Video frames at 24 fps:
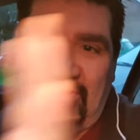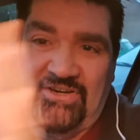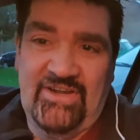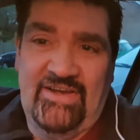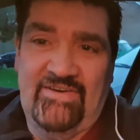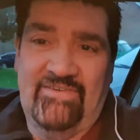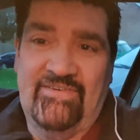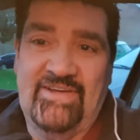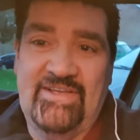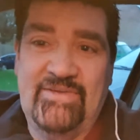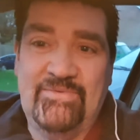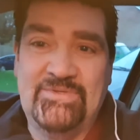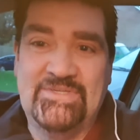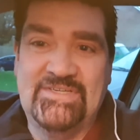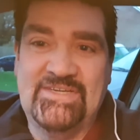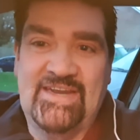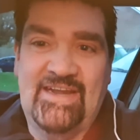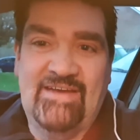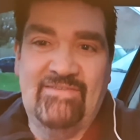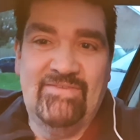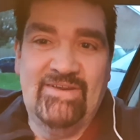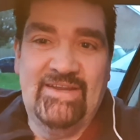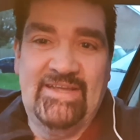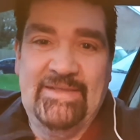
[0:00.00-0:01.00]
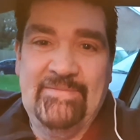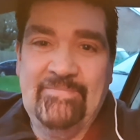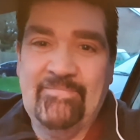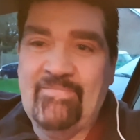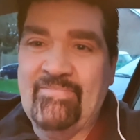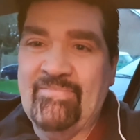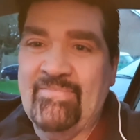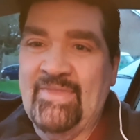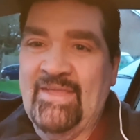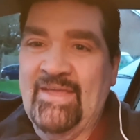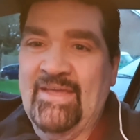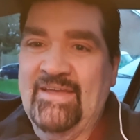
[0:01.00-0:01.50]
girl who was lovely,
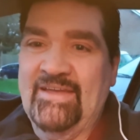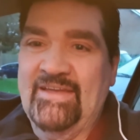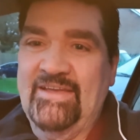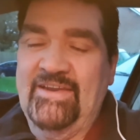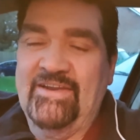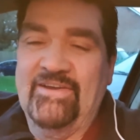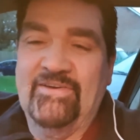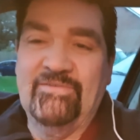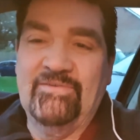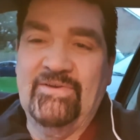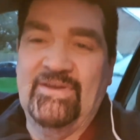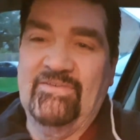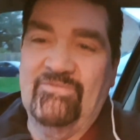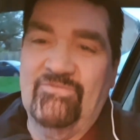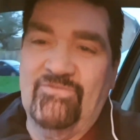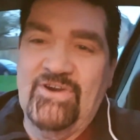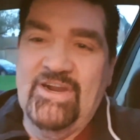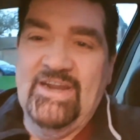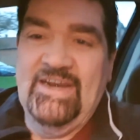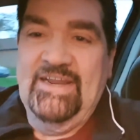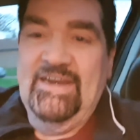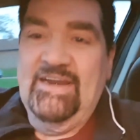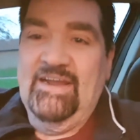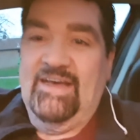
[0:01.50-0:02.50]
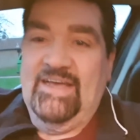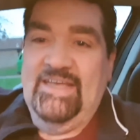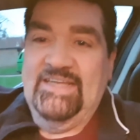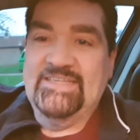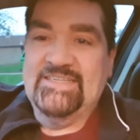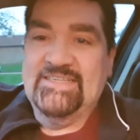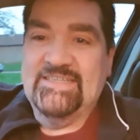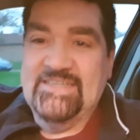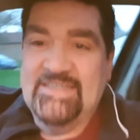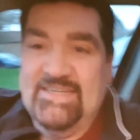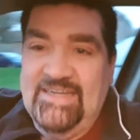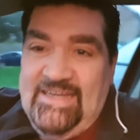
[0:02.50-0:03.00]
really
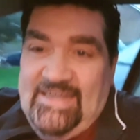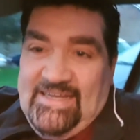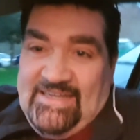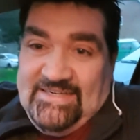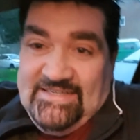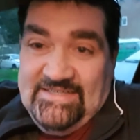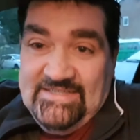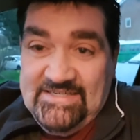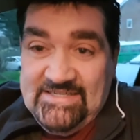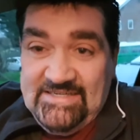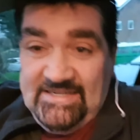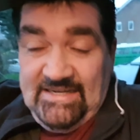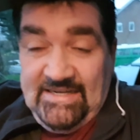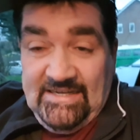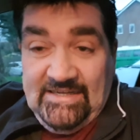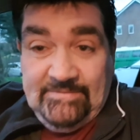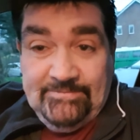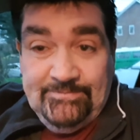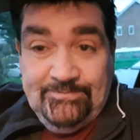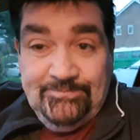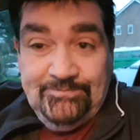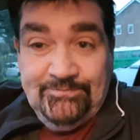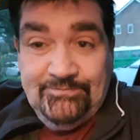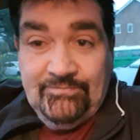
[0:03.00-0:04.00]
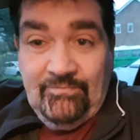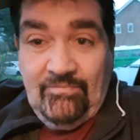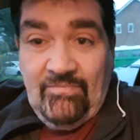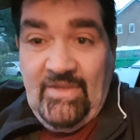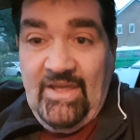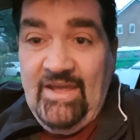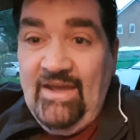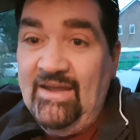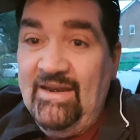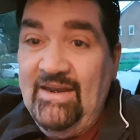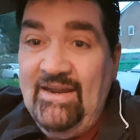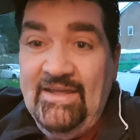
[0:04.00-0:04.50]
nice, and
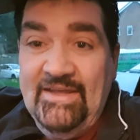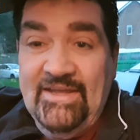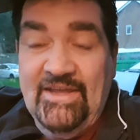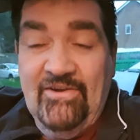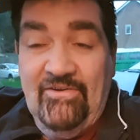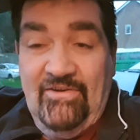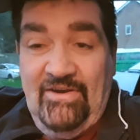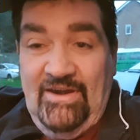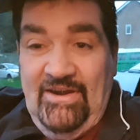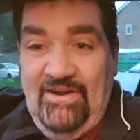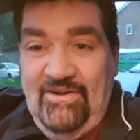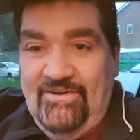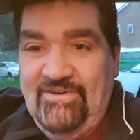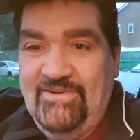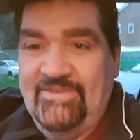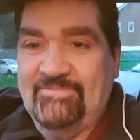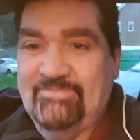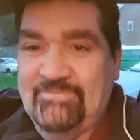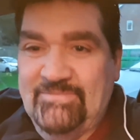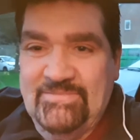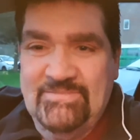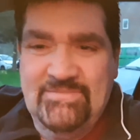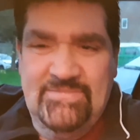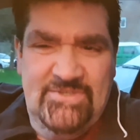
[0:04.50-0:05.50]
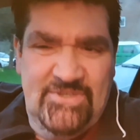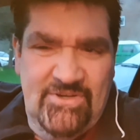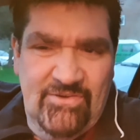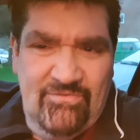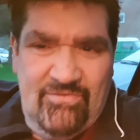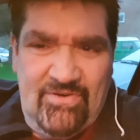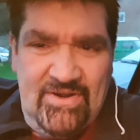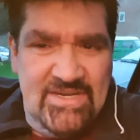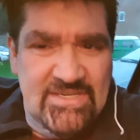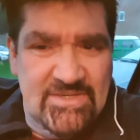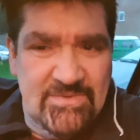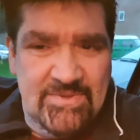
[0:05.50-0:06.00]
yeah, I like her a lot. Still
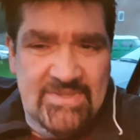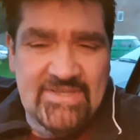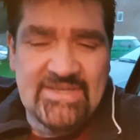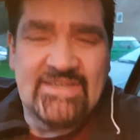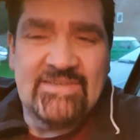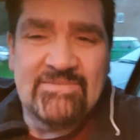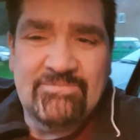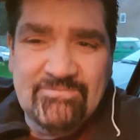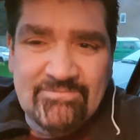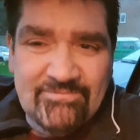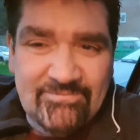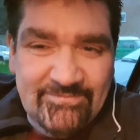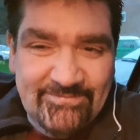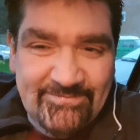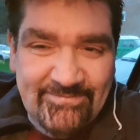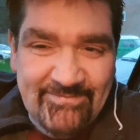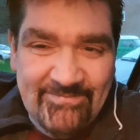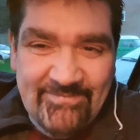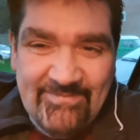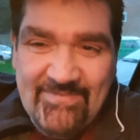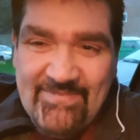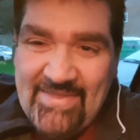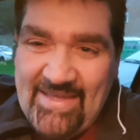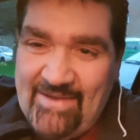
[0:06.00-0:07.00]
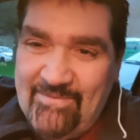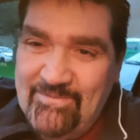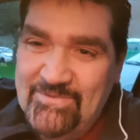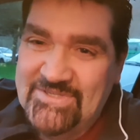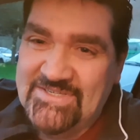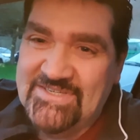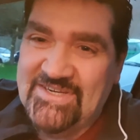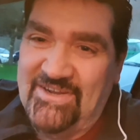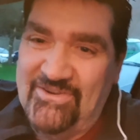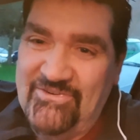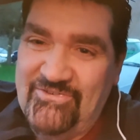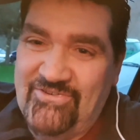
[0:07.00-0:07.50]
friends with her. That
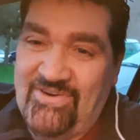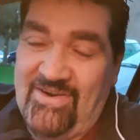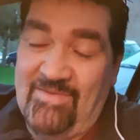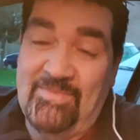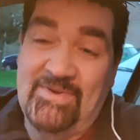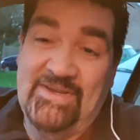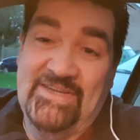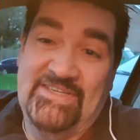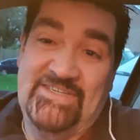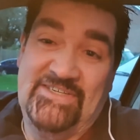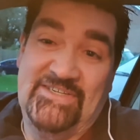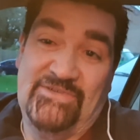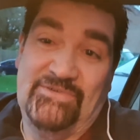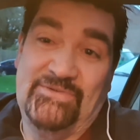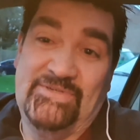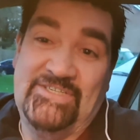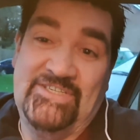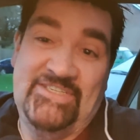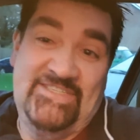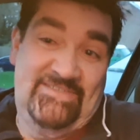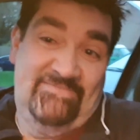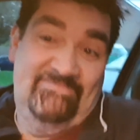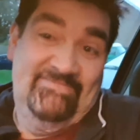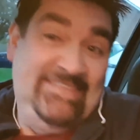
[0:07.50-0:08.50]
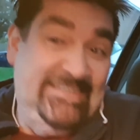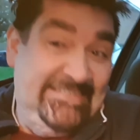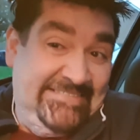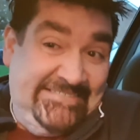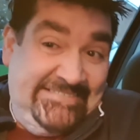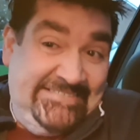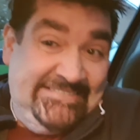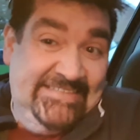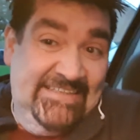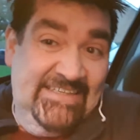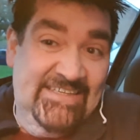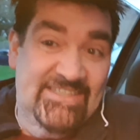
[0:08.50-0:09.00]
was no trouble at all. I
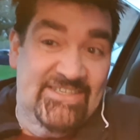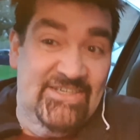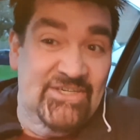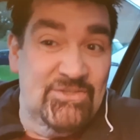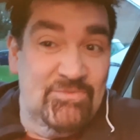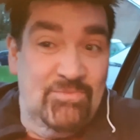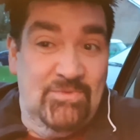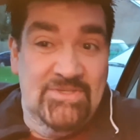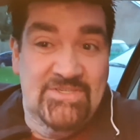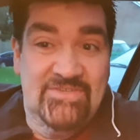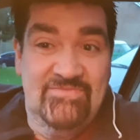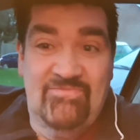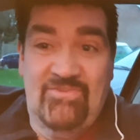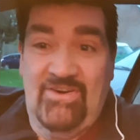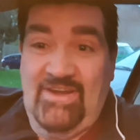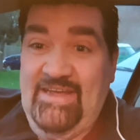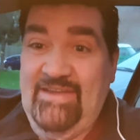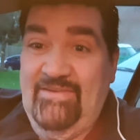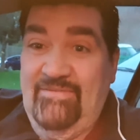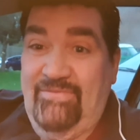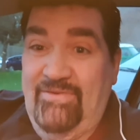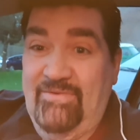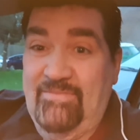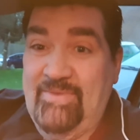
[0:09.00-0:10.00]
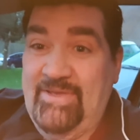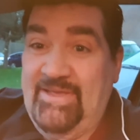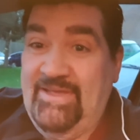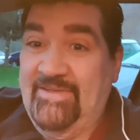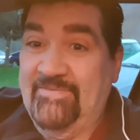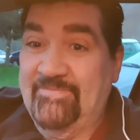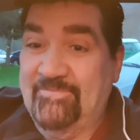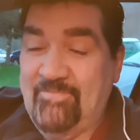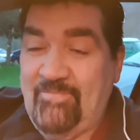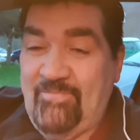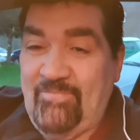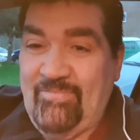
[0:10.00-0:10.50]
just wasn't right for
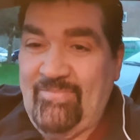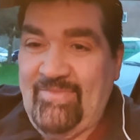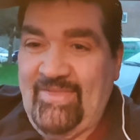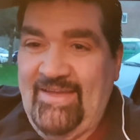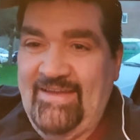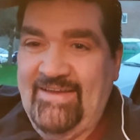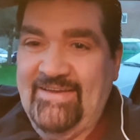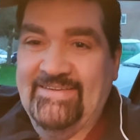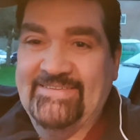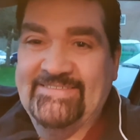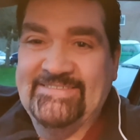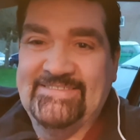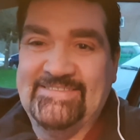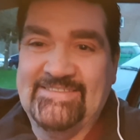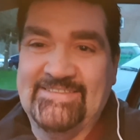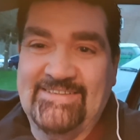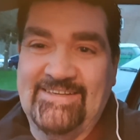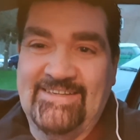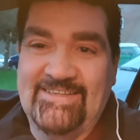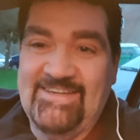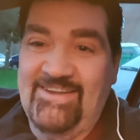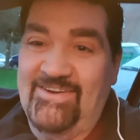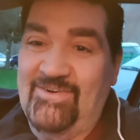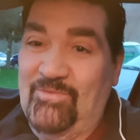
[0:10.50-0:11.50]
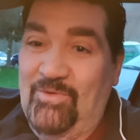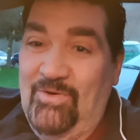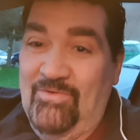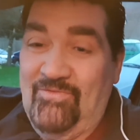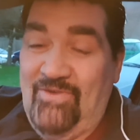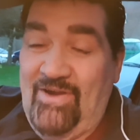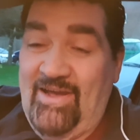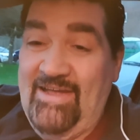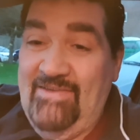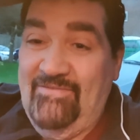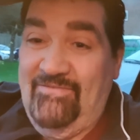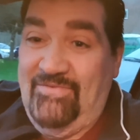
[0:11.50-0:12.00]
me, and I don't know what
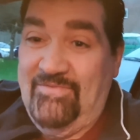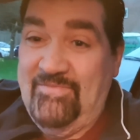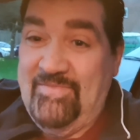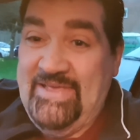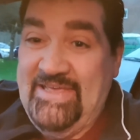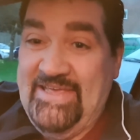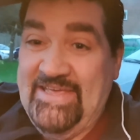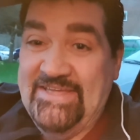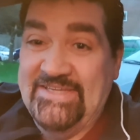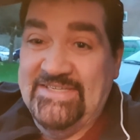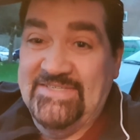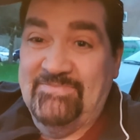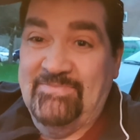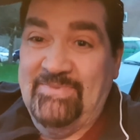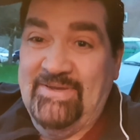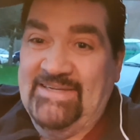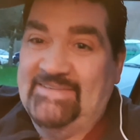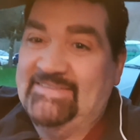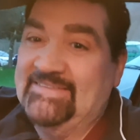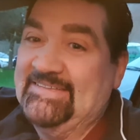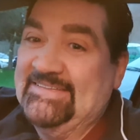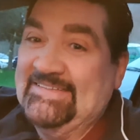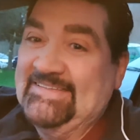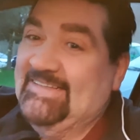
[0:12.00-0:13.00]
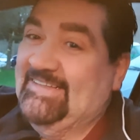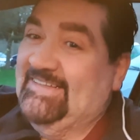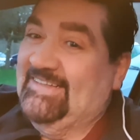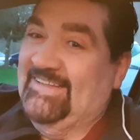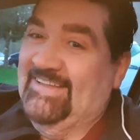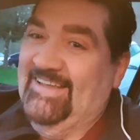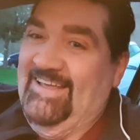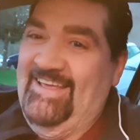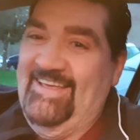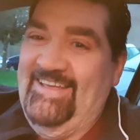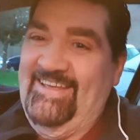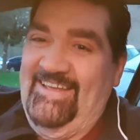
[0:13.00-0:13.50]
right for me is, but
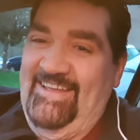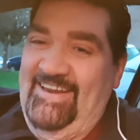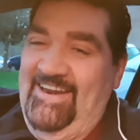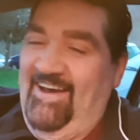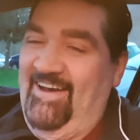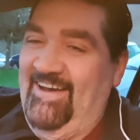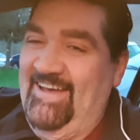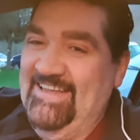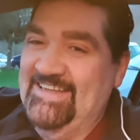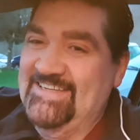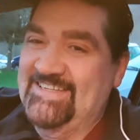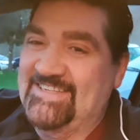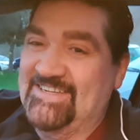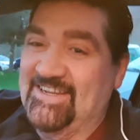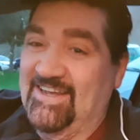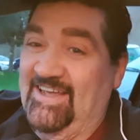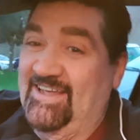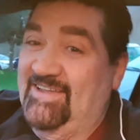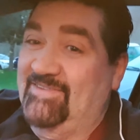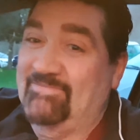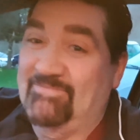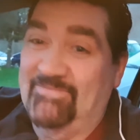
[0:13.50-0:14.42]
in hindsight,